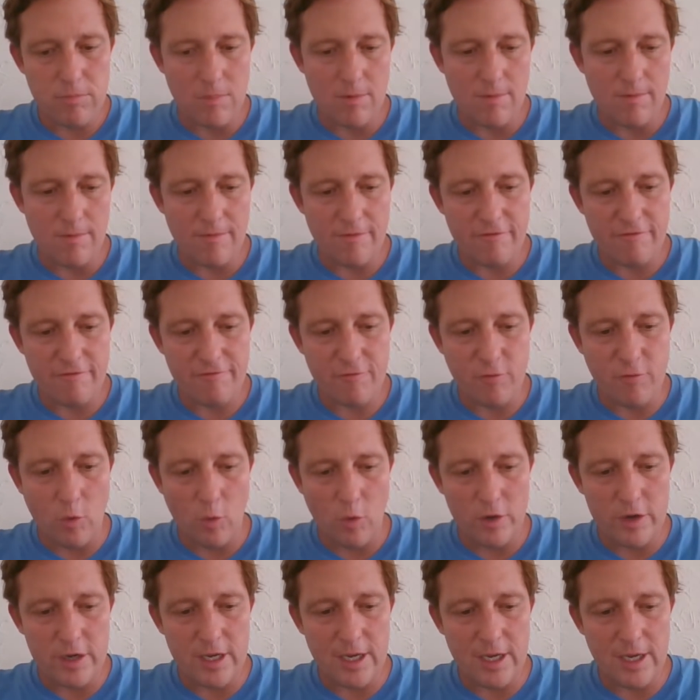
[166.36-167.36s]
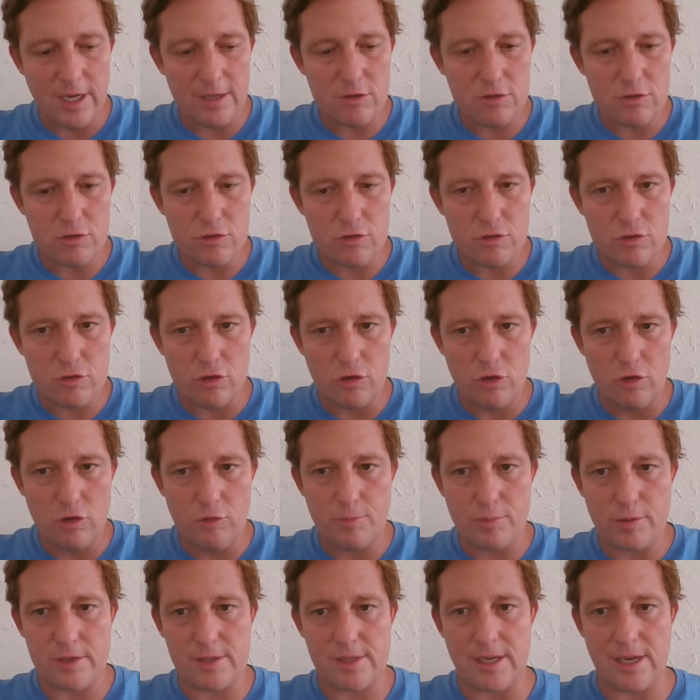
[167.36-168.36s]

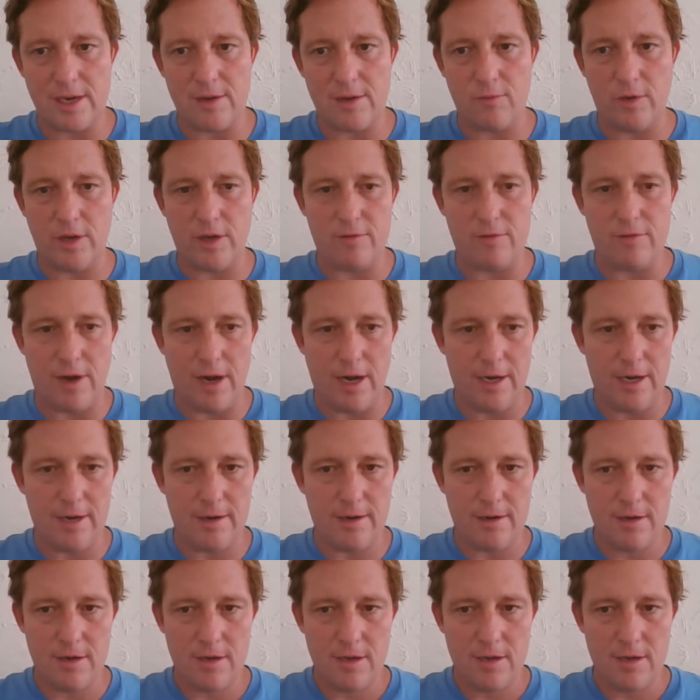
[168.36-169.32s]
42% win rate,